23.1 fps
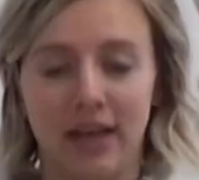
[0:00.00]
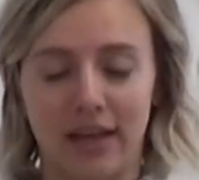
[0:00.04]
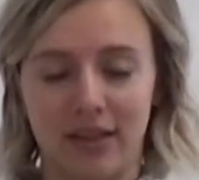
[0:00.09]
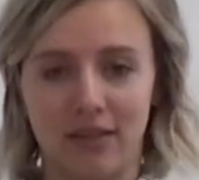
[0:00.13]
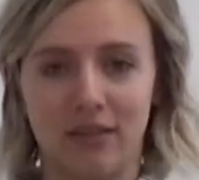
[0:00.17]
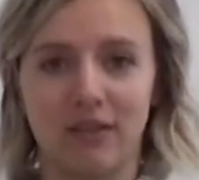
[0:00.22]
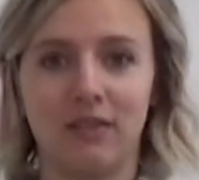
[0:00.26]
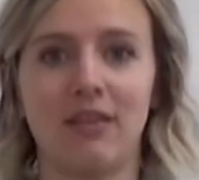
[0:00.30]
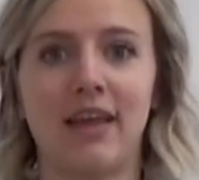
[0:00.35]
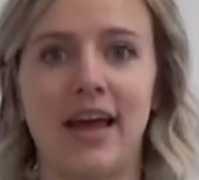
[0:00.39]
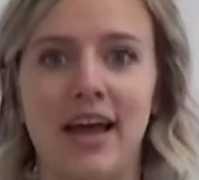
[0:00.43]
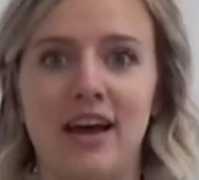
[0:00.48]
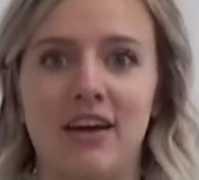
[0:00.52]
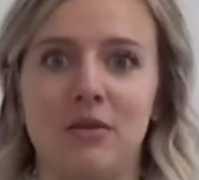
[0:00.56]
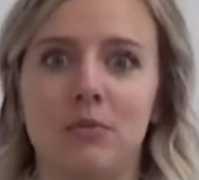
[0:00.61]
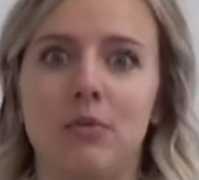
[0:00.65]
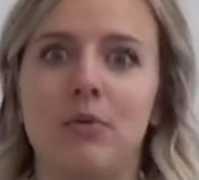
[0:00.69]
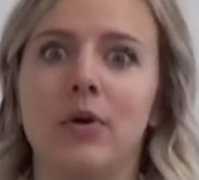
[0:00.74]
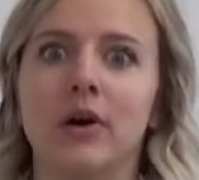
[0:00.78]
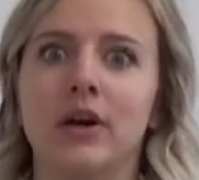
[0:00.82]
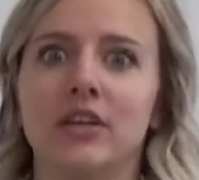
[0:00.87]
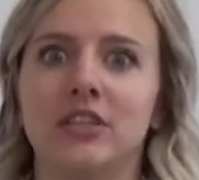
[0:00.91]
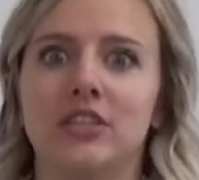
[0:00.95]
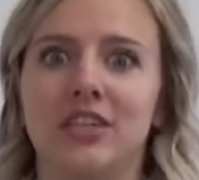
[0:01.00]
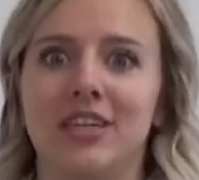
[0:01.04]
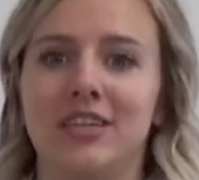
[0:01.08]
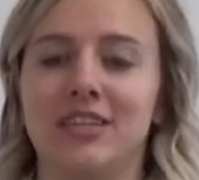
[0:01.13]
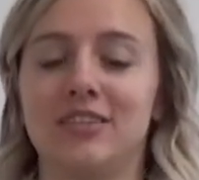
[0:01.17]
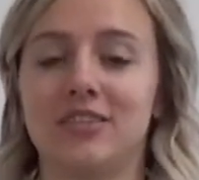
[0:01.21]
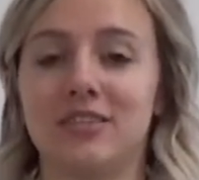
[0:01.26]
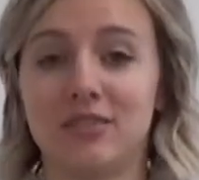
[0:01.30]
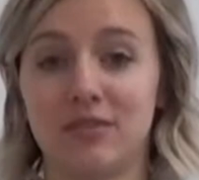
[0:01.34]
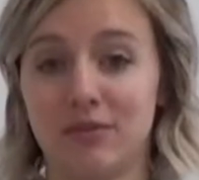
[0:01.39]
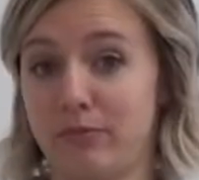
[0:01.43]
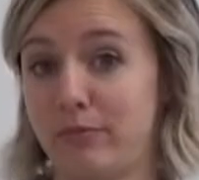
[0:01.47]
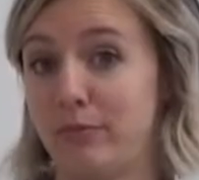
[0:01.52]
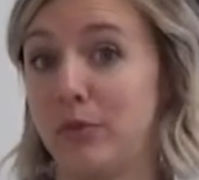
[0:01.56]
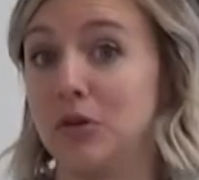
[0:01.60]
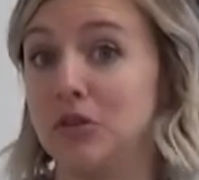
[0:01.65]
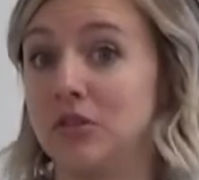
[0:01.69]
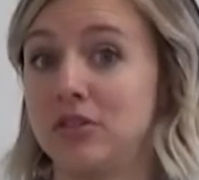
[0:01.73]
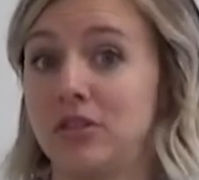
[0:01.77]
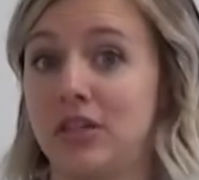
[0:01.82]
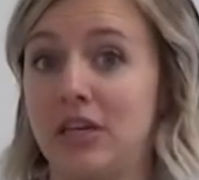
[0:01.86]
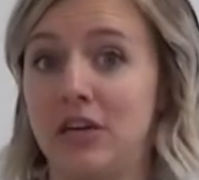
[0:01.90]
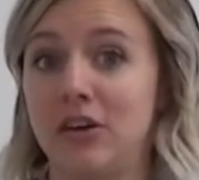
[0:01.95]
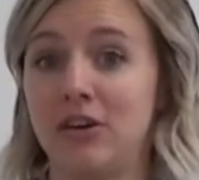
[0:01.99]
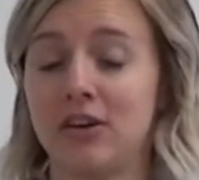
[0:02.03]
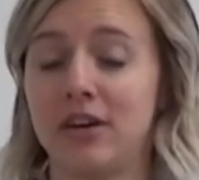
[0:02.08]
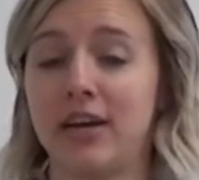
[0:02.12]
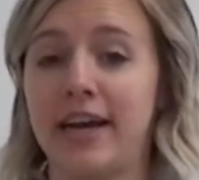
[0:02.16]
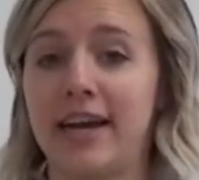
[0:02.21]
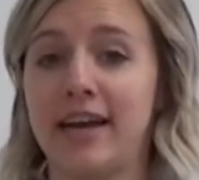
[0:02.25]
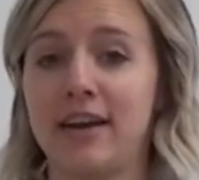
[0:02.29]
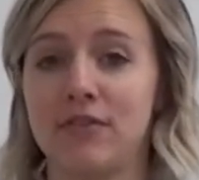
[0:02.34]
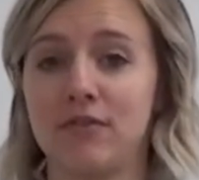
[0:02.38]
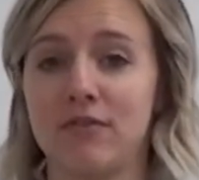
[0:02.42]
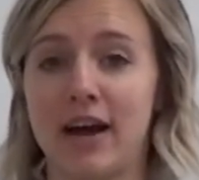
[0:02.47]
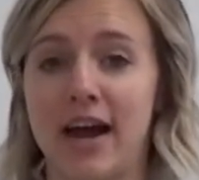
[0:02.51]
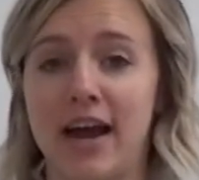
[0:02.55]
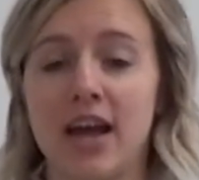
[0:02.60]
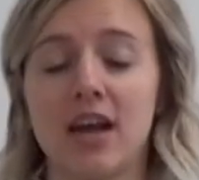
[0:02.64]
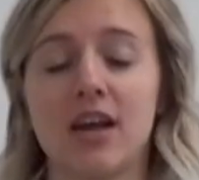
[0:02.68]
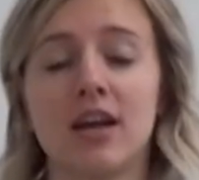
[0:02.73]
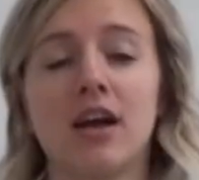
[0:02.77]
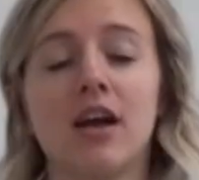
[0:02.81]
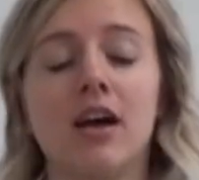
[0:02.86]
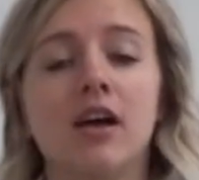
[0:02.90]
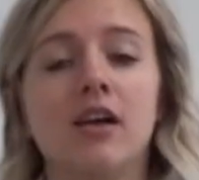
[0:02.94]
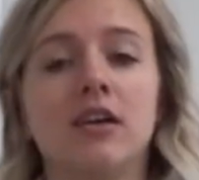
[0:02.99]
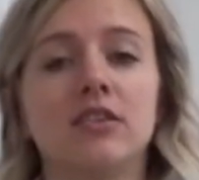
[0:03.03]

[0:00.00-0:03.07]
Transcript: Like the land portion's mostly green, right?